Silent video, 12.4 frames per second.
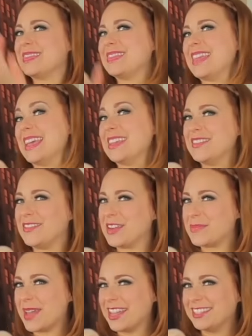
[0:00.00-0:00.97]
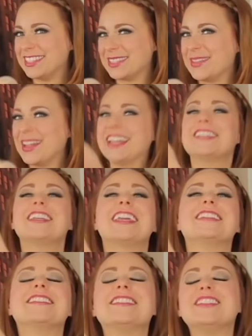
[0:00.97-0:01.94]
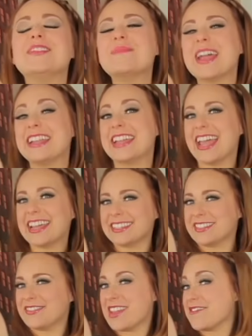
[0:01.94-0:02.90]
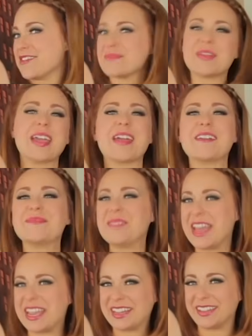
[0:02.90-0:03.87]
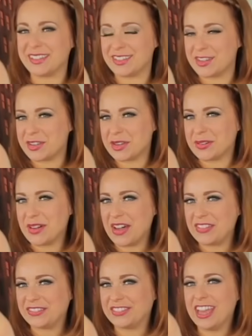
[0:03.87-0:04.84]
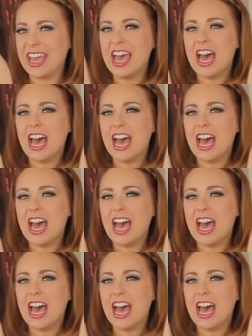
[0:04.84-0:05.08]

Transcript: Thank you for your patience while I changed into my next favorite pair of pantyhose to show off.